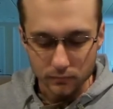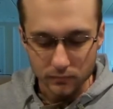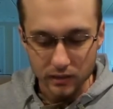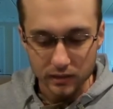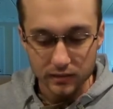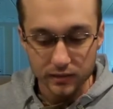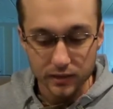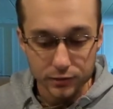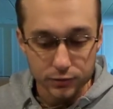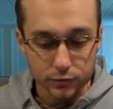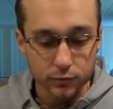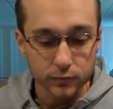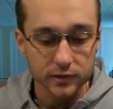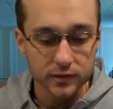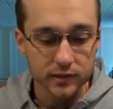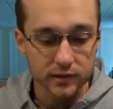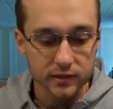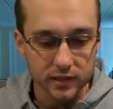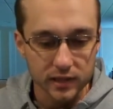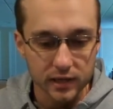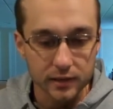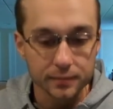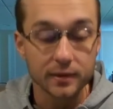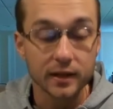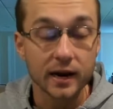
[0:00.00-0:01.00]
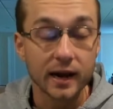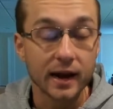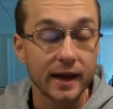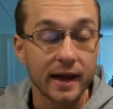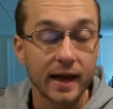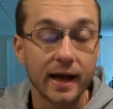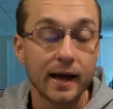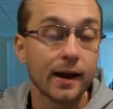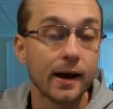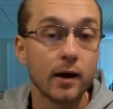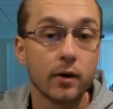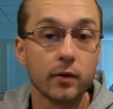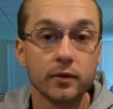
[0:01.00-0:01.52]
this was a team that I
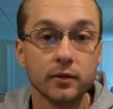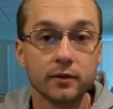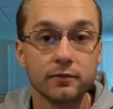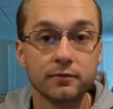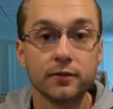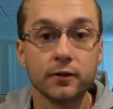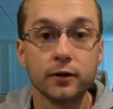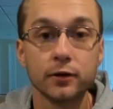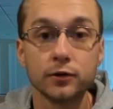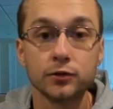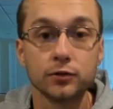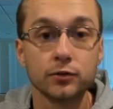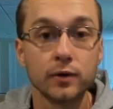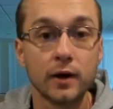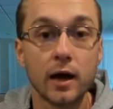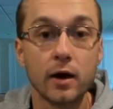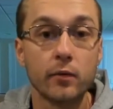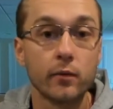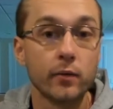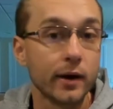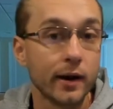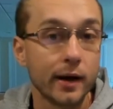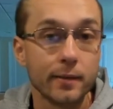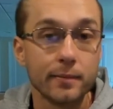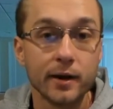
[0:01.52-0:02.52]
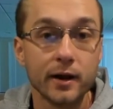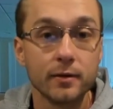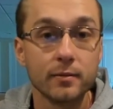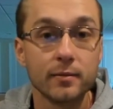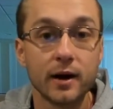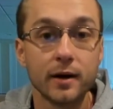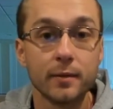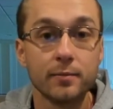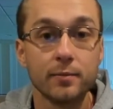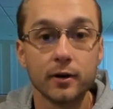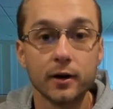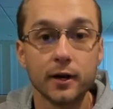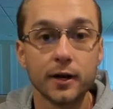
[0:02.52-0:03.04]
had out in the first round when I made
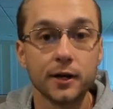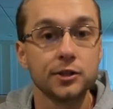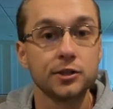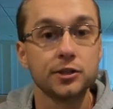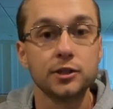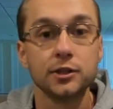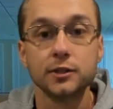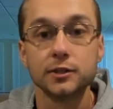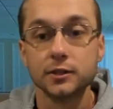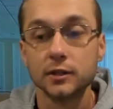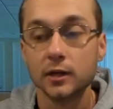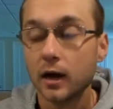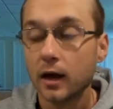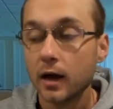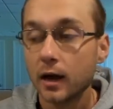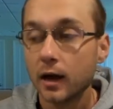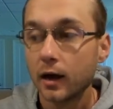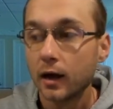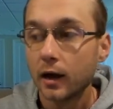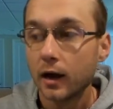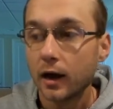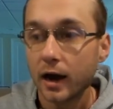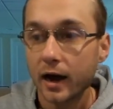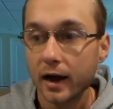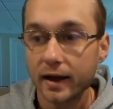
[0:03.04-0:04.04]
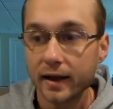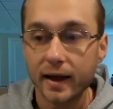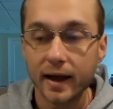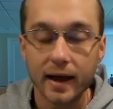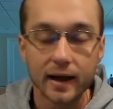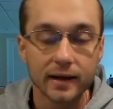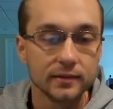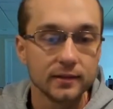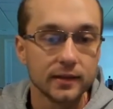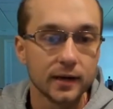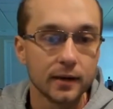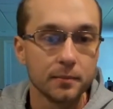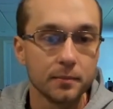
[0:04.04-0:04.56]
my predictions I
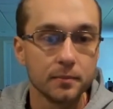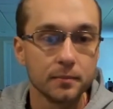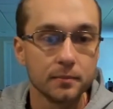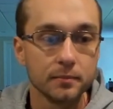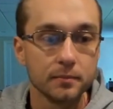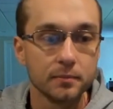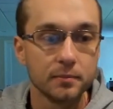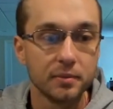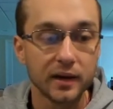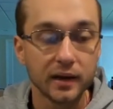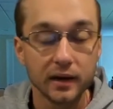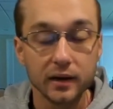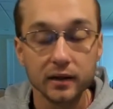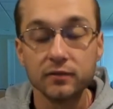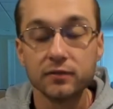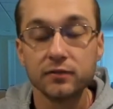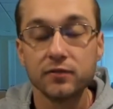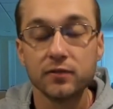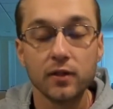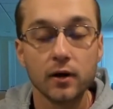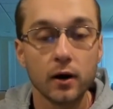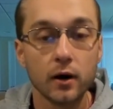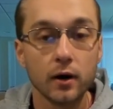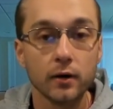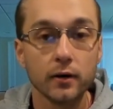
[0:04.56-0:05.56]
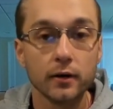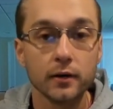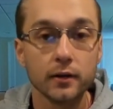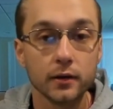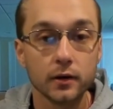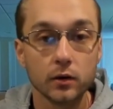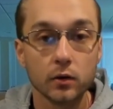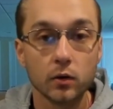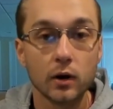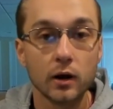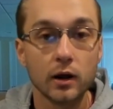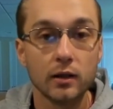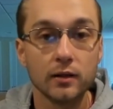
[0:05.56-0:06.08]
had them beating Florida in the
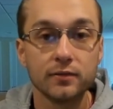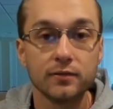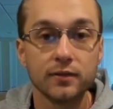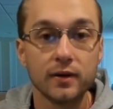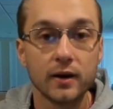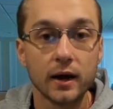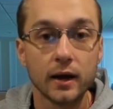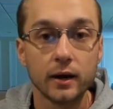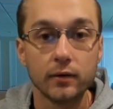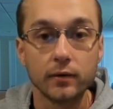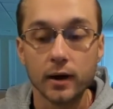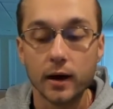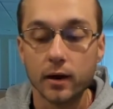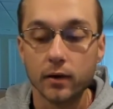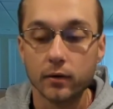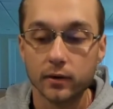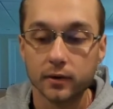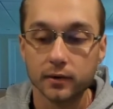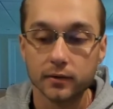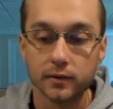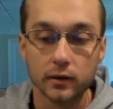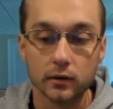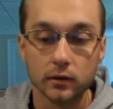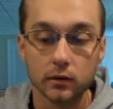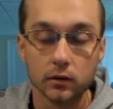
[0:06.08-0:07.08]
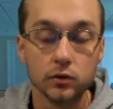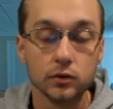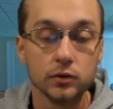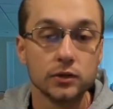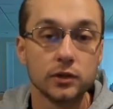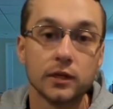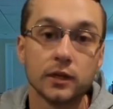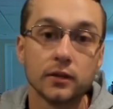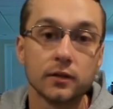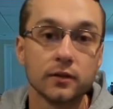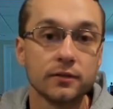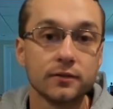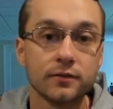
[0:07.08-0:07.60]
qualifying round and then
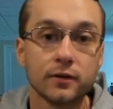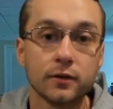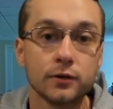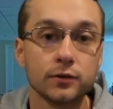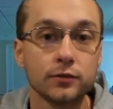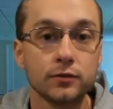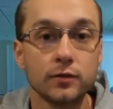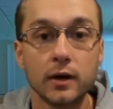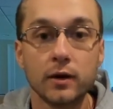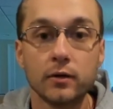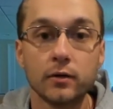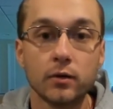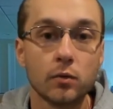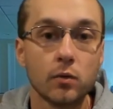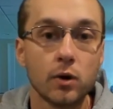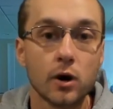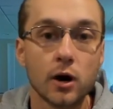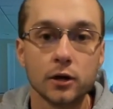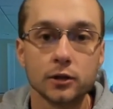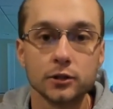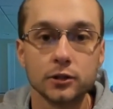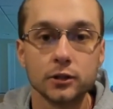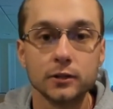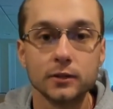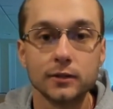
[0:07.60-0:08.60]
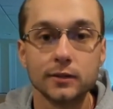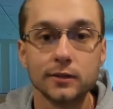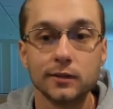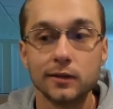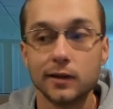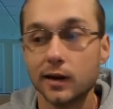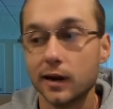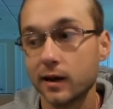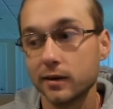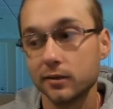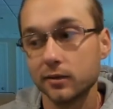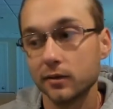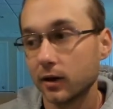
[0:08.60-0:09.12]
losing in the first round to Washington. And
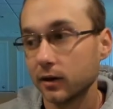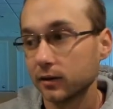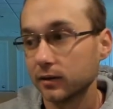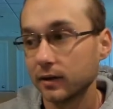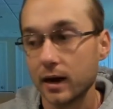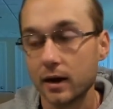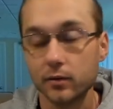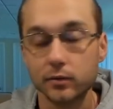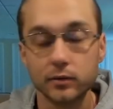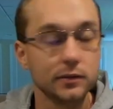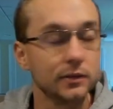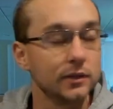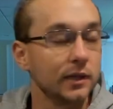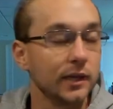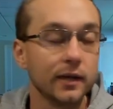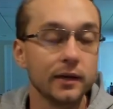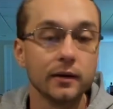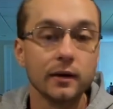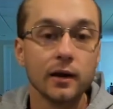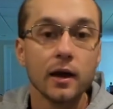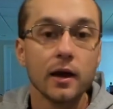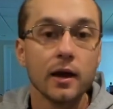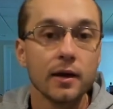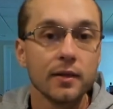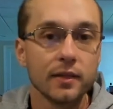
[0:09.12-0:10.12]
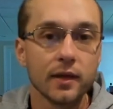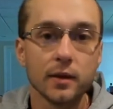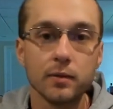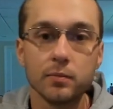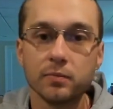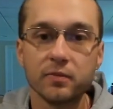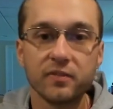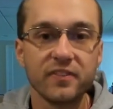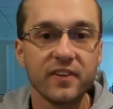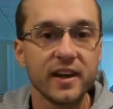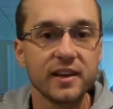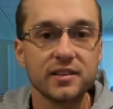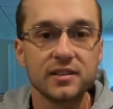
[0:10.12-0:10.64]
I thought that was it. They
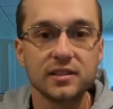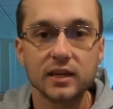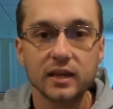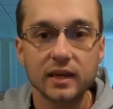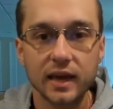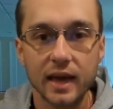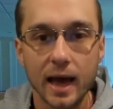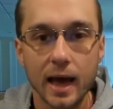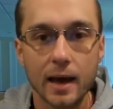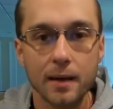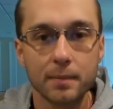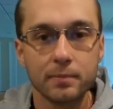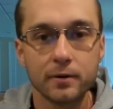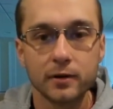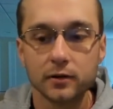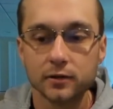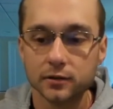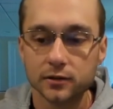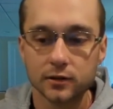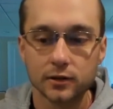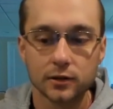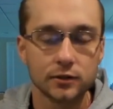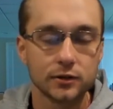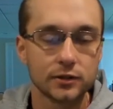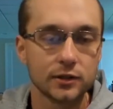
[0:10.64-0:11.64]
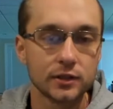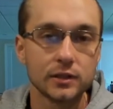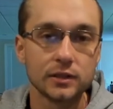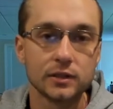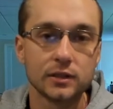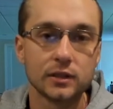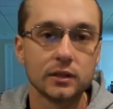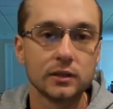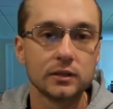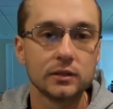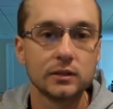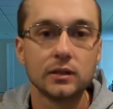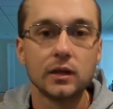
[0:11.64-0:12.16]
faced the Capitals, their
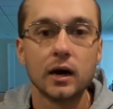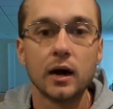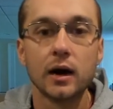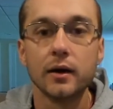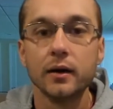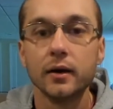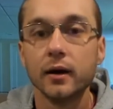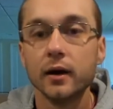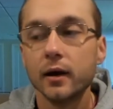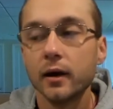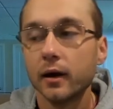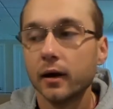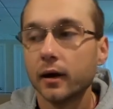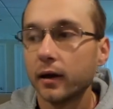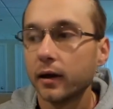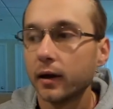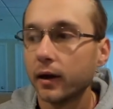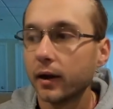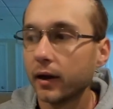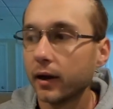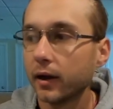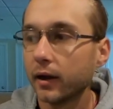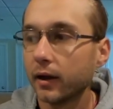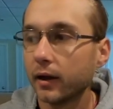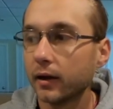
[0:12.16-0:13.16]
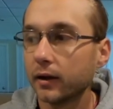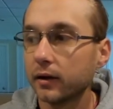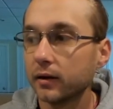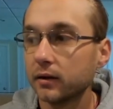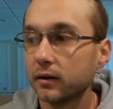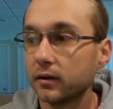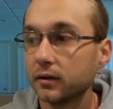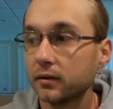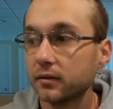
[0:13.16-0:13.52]
season is done. And